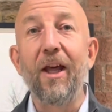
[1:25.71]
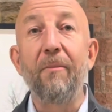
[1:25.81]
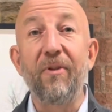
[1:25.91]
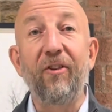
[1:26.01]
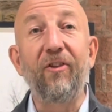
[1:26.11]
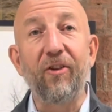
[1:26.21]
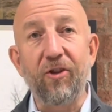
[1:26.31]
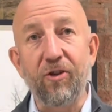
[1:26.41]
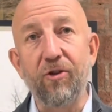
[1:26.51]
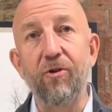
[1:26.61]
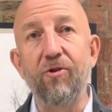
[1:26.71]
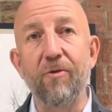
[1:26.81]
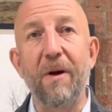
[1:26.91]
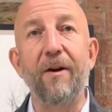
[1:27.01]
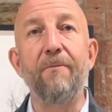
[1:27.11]
And this is a huge
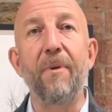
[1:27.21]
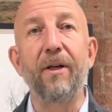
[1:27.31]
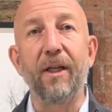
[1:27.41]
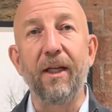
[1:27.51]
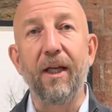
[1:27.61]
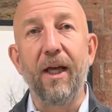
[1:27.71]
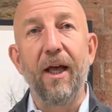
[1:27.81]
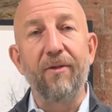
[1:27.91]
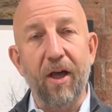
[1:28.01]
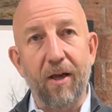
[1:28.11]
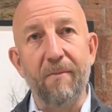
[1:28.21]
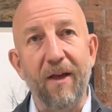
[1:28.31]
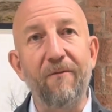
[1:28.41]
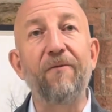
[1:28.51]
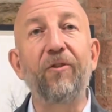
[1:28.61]
amount of money that can
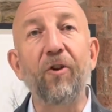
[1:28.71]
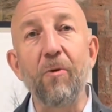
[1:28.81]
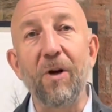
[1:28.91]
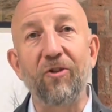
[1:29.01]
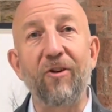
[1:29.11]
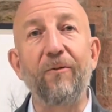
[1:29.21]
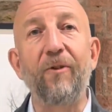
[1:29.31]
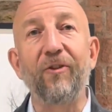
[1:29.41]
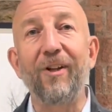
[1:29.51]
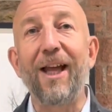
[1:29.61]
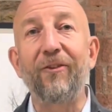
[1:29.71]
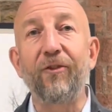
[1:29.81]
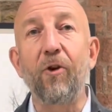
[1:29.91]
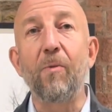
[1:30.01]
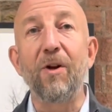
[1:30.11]
make so much difference and has
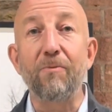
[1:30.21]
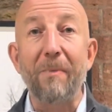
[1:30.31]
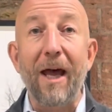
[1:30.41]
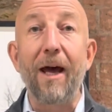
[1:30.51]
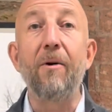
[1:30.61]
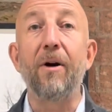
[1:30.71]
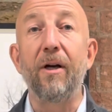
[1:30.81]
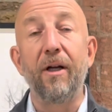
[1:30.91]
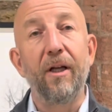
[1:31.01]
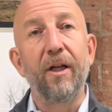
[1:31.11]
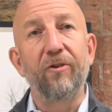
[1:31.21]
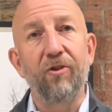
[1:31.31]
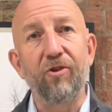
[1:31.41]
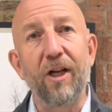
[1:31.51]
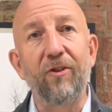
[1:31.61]
so much power to
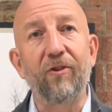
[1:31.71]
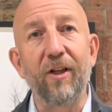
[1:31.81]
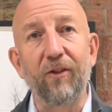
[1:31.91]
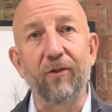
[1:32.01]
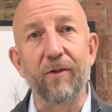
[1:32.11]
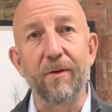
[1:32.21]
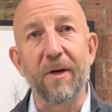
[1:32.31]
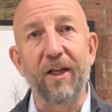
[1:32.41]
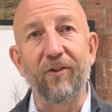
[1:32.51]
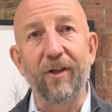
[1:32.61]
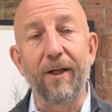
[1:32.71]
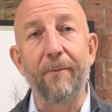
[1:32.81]
change things for the better.